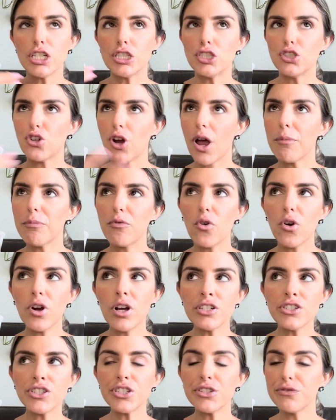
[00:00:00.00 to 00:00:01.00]
drop
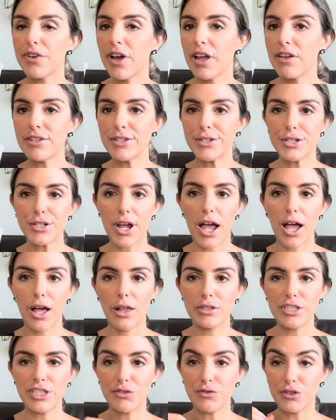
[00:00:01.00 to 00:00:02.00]
400 to 500
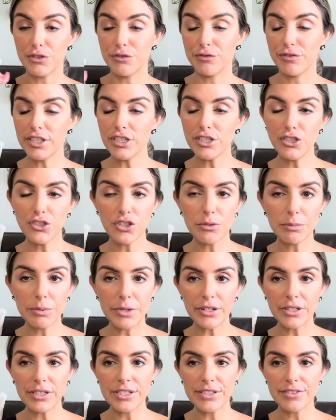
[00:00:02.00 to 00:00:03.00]
calories for a very short
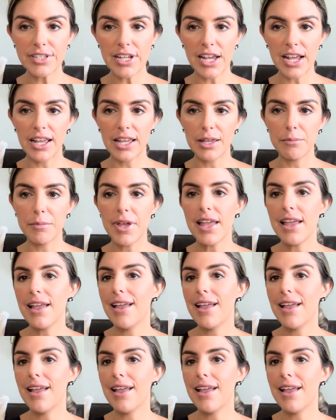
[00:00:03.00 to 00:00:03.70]
period of time,